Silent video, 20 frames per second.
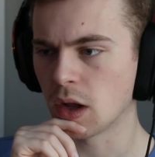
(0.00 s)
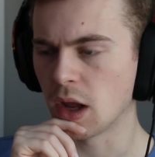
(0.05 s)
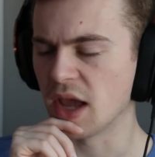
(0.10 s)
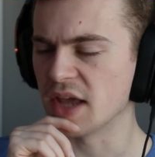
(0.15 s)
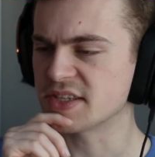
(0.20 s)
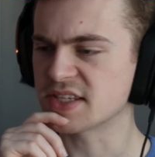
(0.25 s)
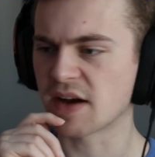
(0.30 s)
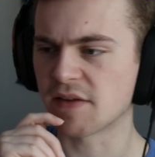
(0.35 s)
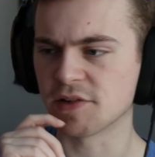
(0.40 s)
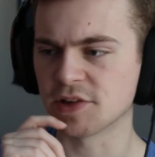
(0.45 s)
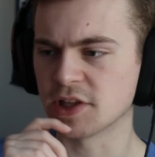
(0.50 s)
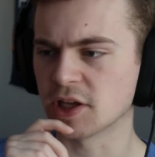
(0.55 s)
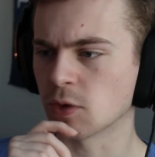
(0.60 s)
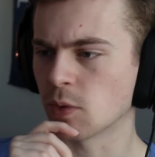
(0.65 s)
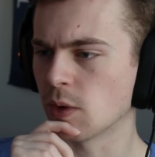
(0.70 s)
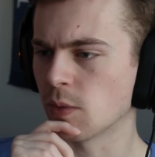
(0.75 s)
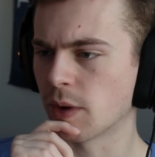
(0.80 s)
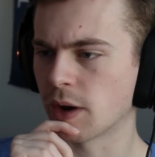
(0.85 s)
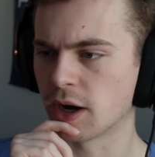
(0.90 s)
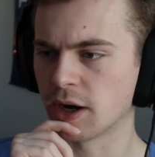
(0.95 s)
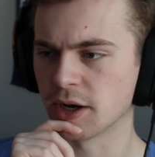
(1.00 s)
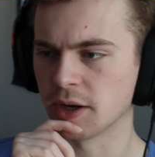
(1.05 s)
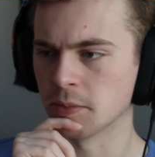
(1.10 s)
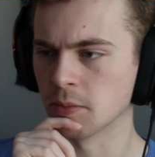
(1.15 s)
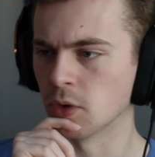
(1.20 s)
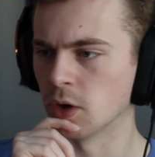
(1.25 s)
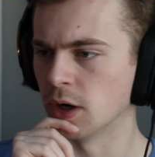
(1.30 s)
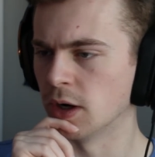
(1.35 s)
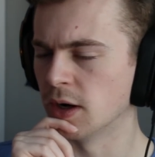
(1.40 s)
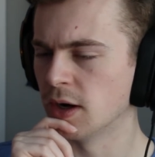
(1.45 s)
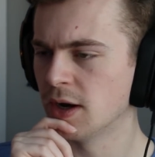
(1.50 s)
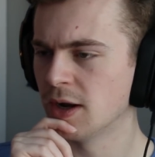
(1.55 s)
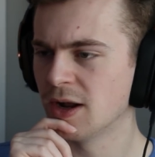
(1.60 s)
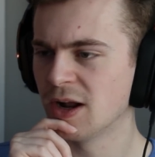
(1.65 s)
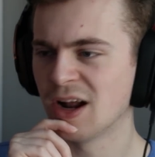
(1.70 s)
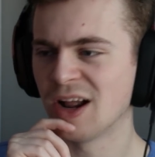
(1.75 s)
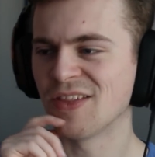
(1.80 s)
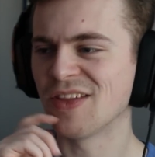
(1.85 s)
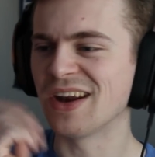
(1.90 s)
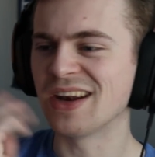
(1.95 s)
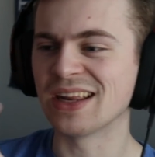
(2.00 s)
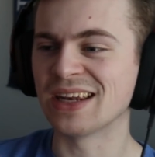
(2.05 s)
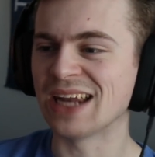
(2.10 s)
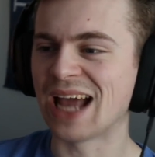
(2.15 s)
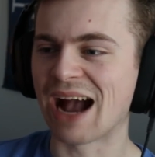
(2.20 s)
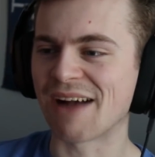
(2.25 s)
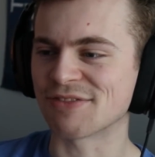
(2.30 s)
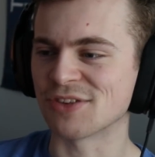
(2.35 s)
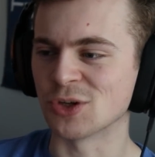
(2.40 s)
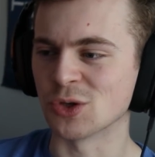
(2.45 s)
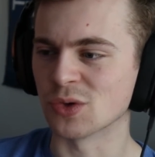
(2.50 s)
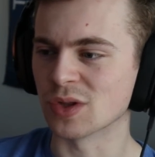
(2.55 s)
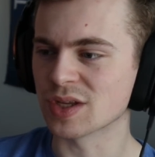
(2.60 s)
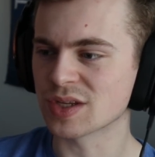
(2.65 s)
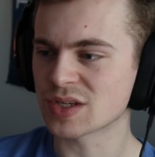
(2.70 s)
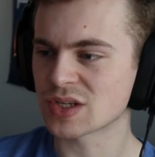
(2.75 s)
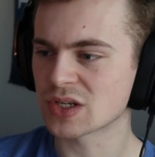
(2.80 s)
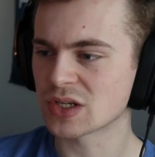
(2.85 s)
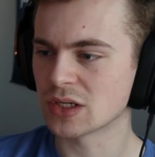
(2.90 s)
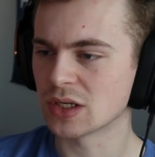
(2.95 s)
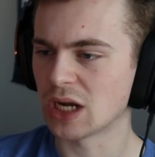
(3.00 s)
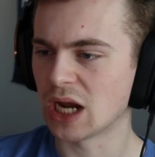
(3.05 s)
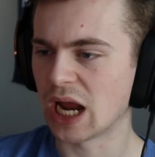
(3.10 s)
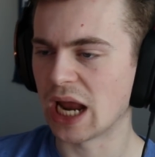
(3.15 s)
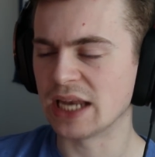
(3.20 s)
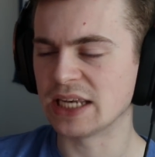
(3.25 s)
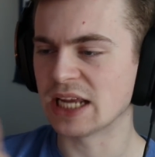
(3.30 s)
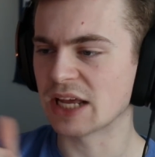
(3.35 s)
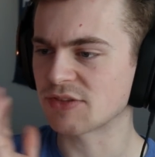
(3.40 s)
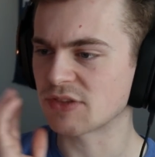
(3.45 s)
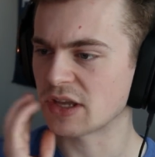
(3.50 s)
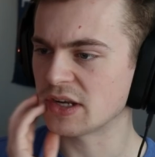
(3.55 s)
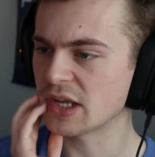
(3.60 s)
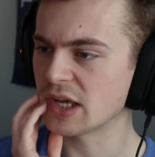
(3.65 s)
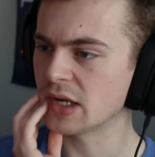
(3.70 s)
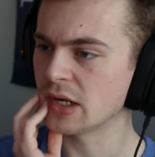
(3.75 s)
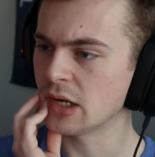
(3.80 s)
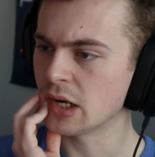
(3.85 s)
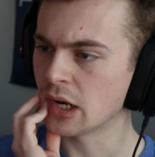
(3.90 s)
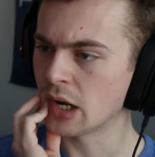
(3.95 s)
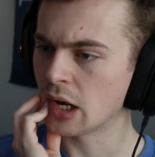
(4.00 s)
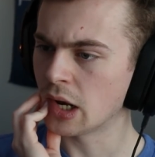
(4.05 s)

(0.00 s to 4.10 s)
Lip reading: It's everything we wanted and more. They didn't have to do this, and yet they did.